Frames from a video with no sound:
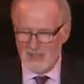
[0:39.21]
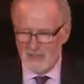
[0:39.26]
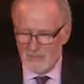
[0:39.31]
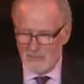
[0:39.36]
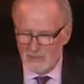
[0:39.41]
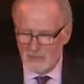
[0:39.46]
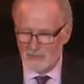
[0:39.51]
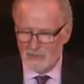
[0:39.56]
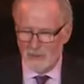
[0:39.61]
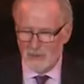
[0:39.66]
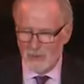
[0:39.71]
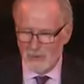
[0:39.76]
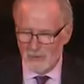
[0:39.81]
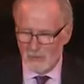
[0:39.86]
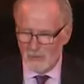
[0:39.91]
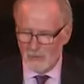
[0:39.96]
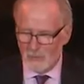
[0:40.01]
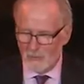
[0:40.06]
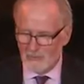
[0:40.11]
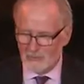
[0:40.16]
Mr.
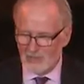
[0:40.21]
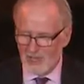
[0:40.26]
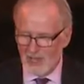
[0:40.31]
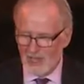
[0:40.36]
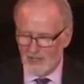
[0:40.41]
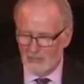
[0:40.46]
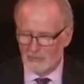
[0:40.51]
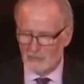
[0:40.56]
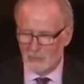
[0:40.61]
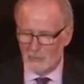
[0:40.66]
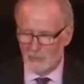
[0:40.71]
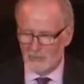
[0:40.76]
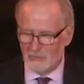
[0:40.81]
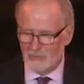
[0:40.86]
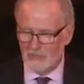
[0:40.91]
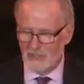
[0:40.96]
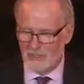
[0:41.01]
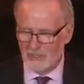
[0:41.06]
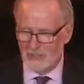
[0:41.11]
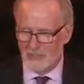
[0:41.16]
Erwin was a high school
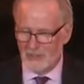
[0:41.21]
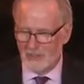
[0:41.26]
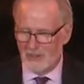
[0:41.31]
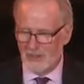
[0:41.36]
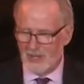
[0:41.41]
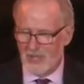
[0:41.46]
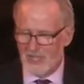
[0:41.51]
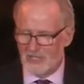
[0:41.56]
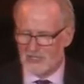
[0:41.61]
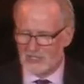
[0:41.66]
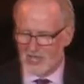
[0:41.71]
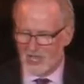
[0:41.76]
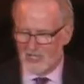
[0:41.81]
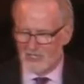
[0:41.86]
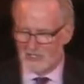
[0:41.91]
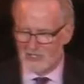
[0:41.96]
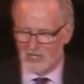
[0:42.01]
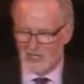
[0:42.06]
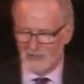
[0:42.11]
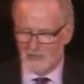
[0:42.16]
senior at John Jay